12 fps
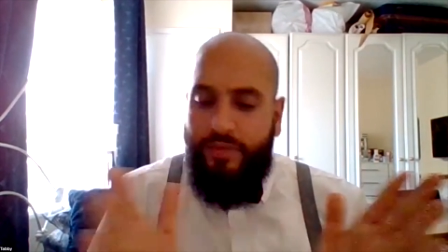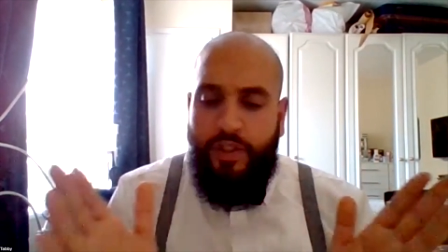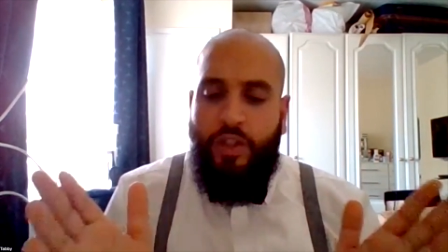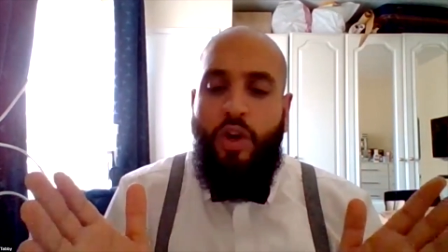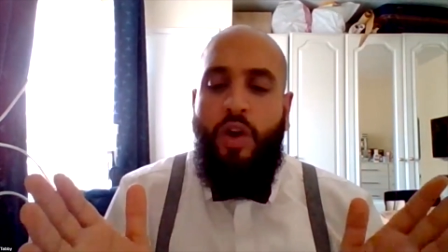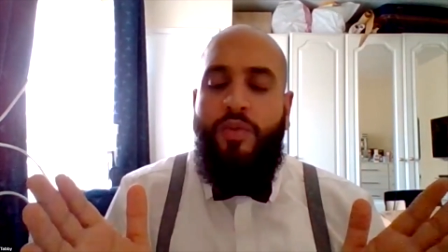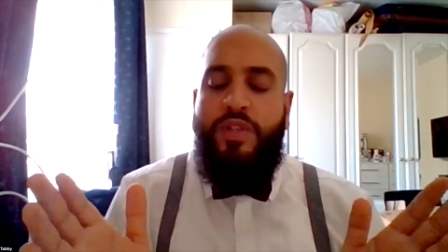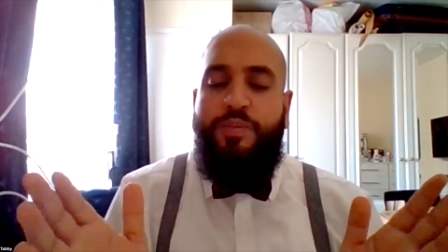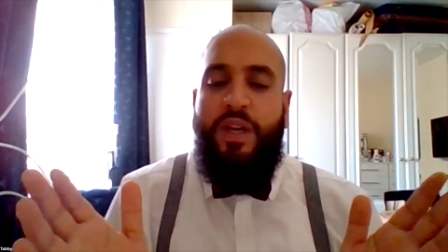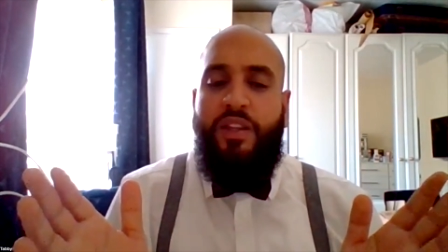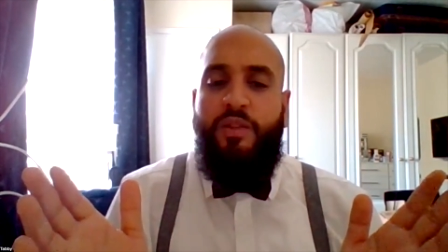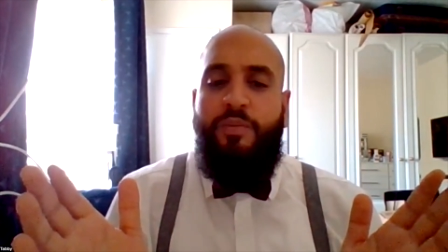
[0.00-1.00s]
you gotta
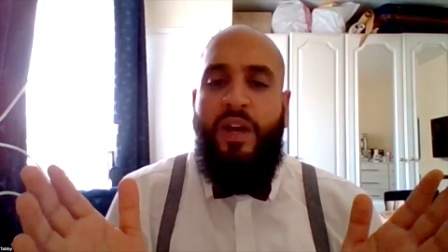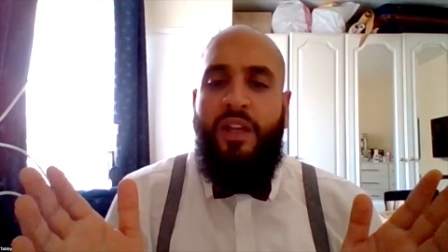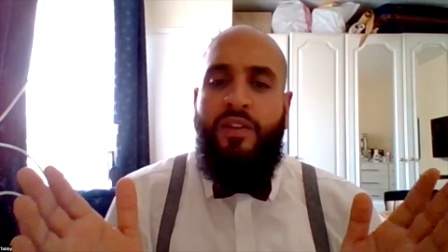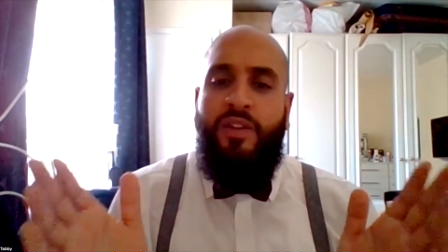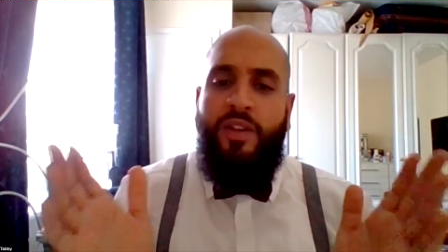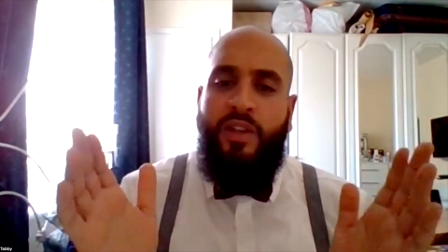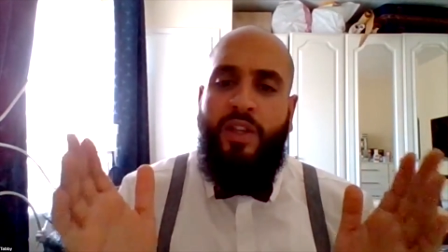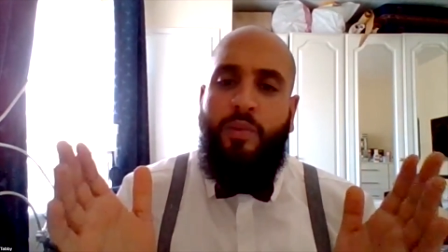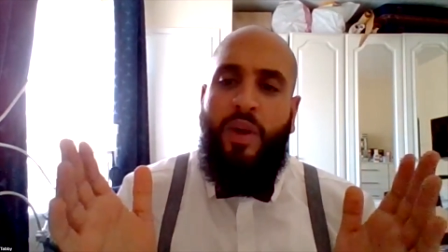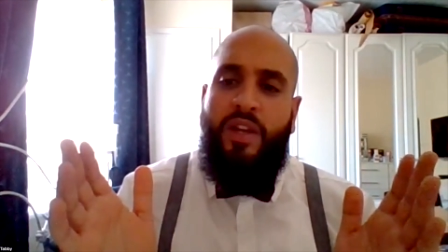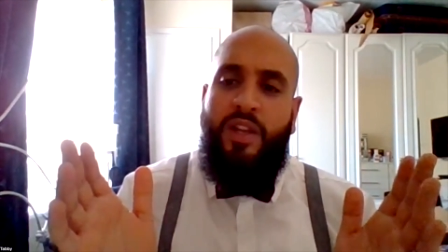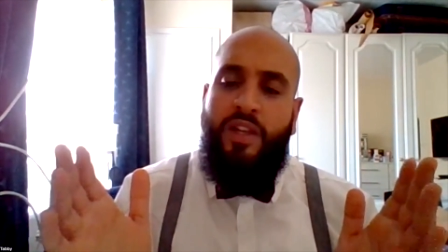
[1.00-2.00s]
respect the man. He
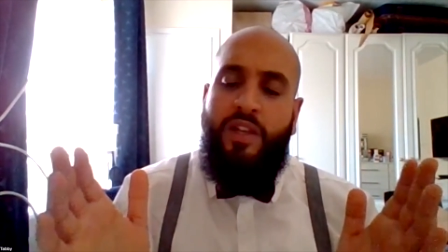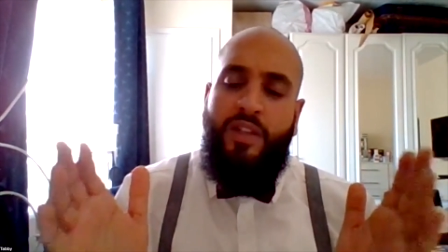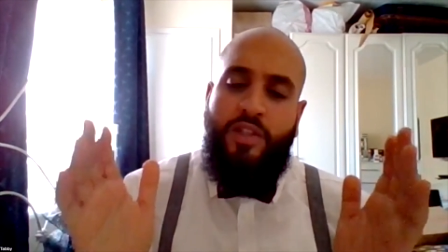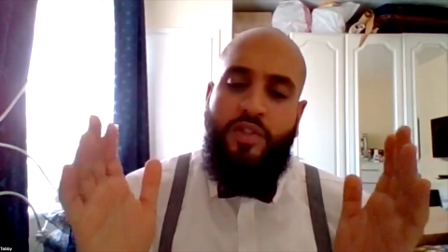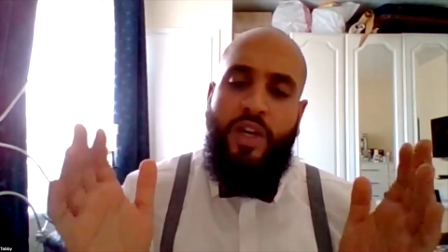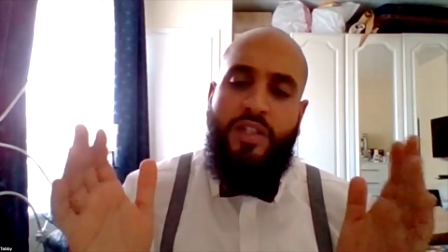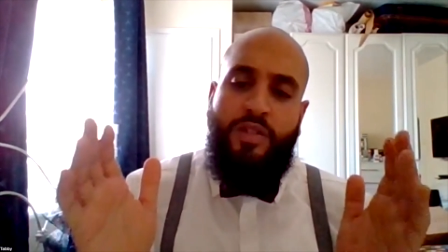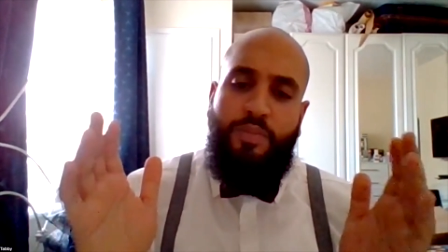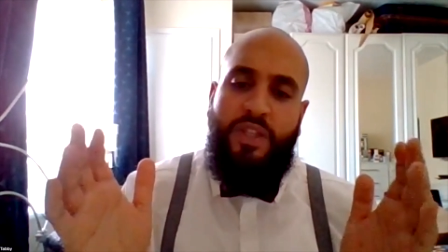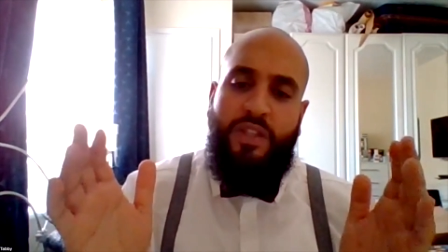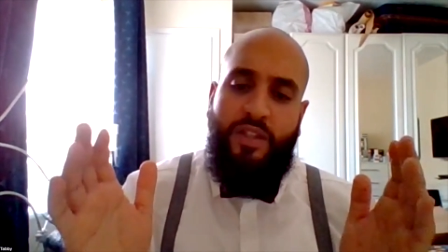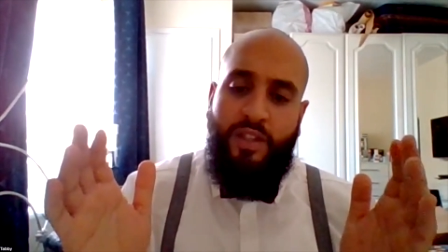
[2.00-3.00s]
went in, he tried to
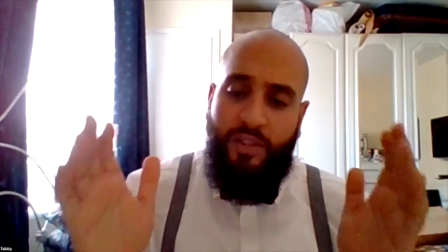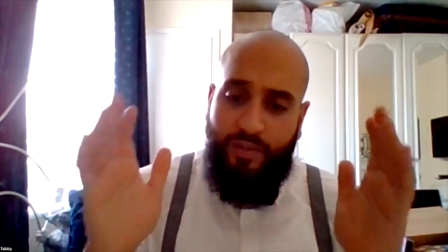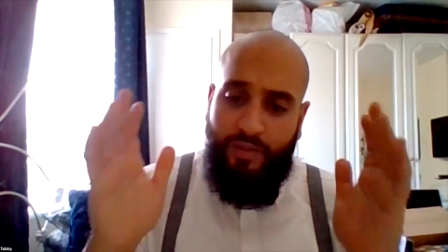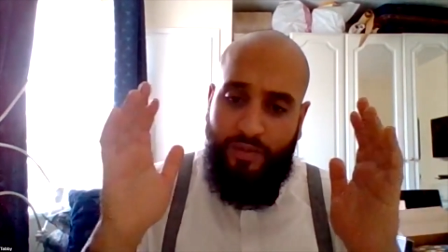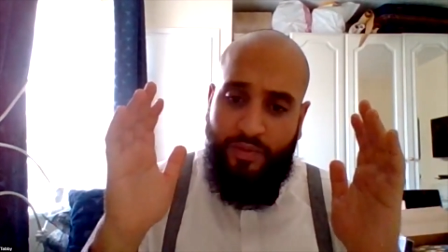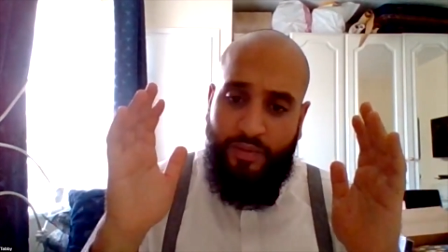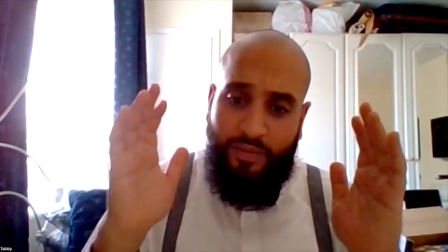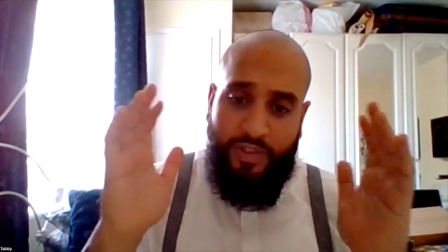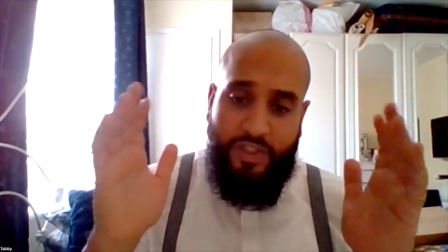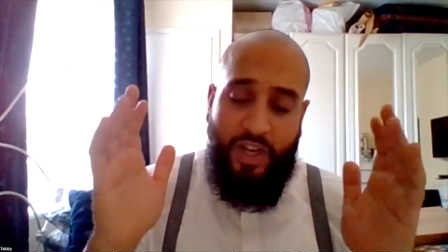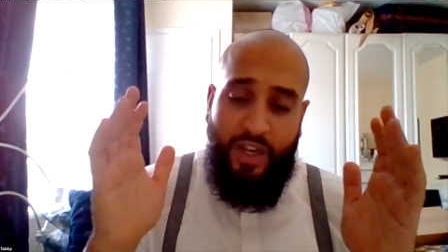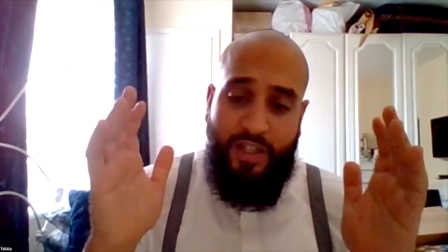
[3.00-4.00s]
beat the, the
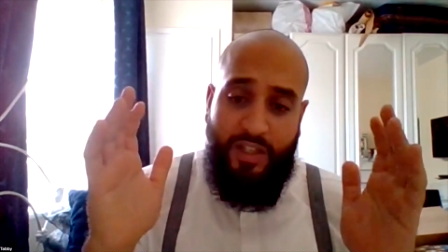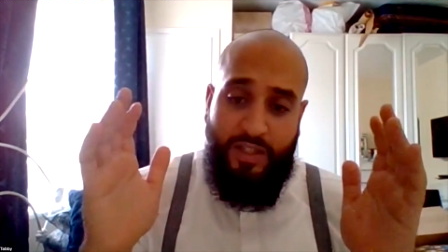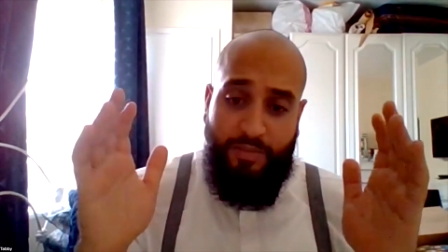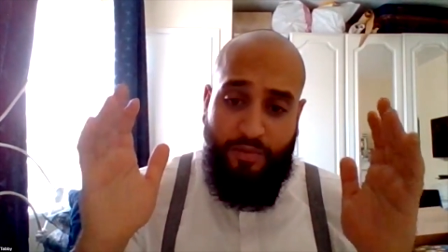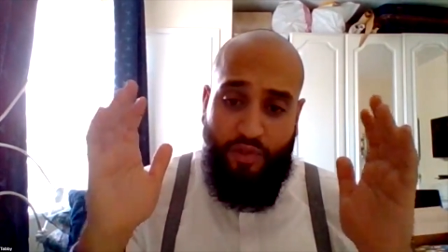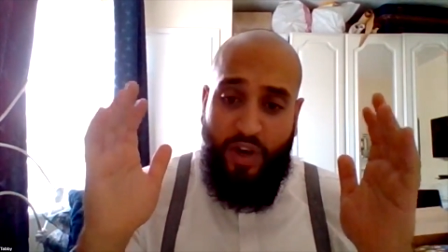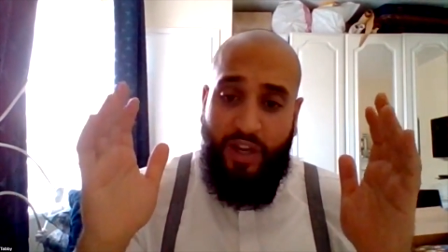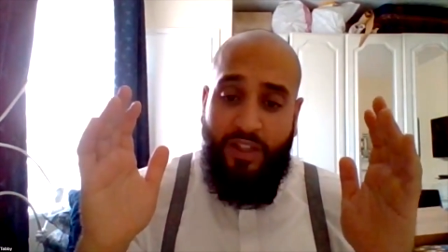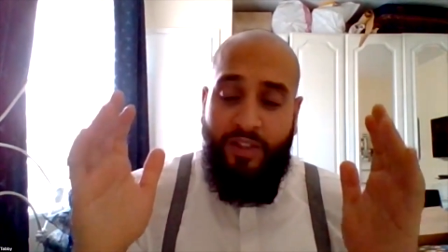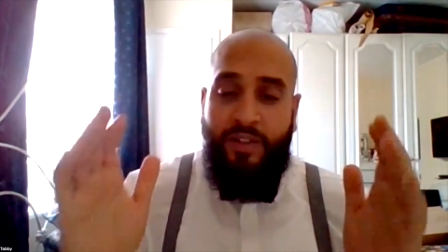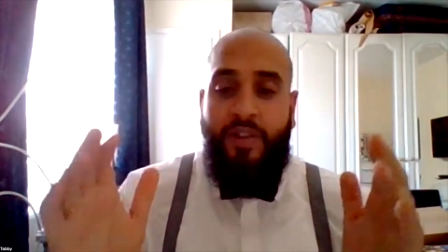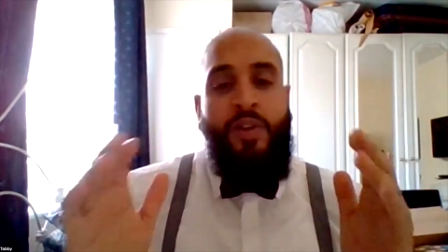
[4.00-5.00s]
Chinese
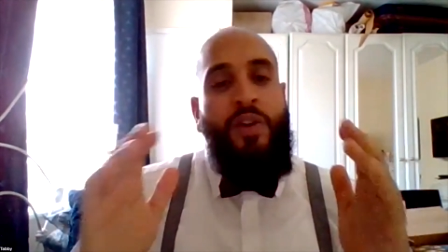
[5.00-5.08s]
dragon.